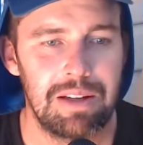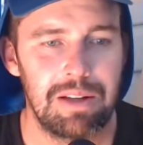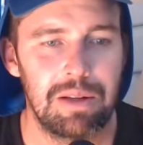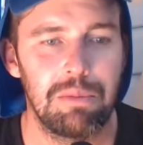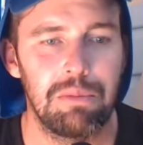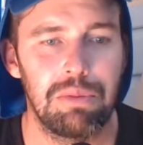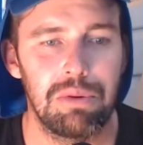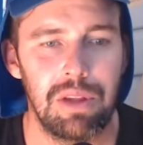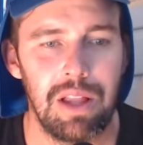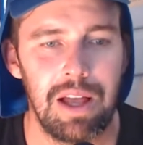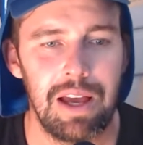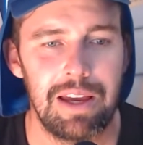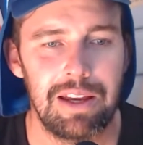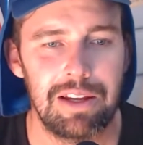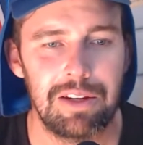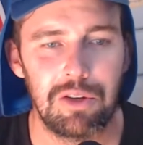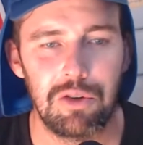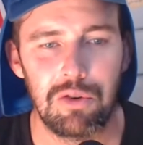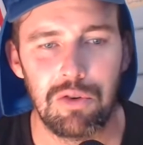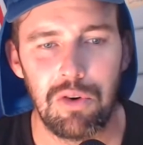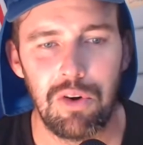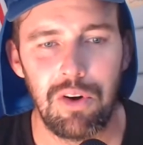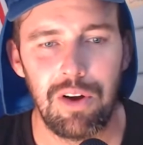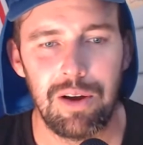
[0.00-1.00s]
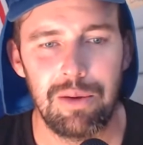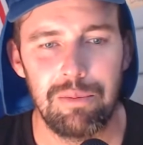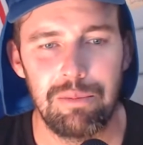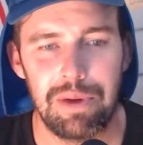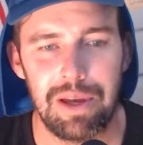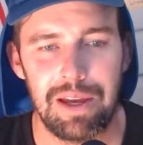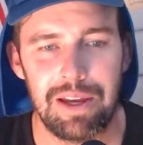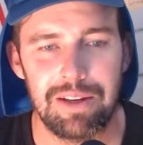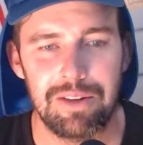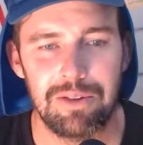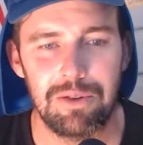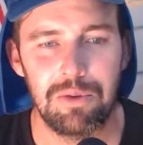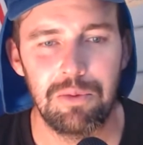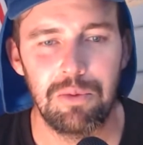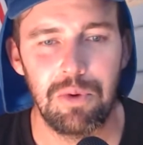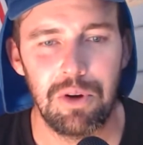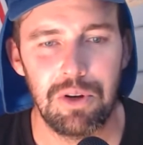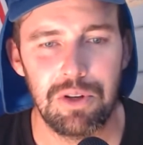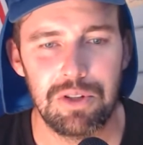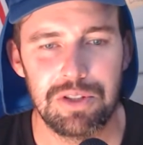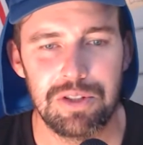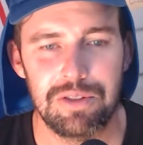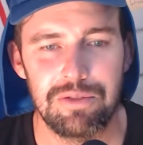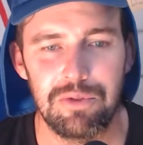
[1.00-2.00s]
complain, cry, beg, or
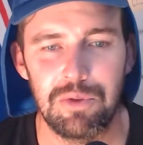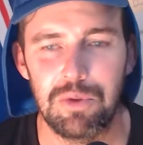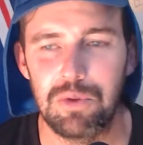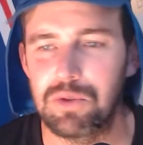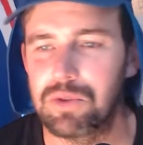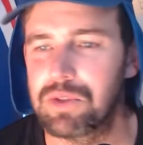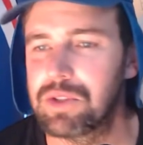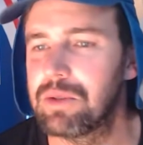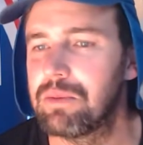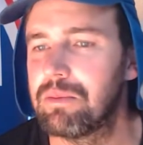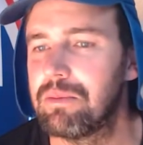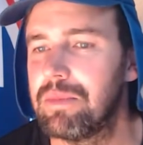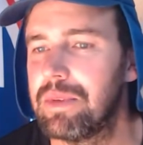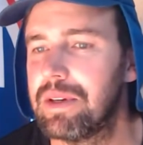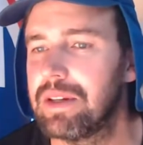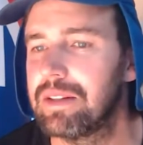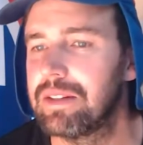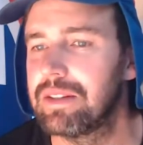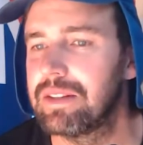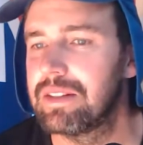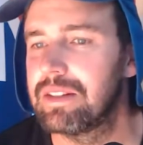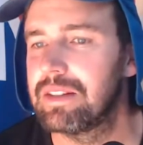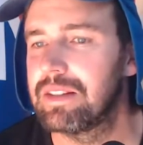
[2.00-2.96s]
worst of all, submit.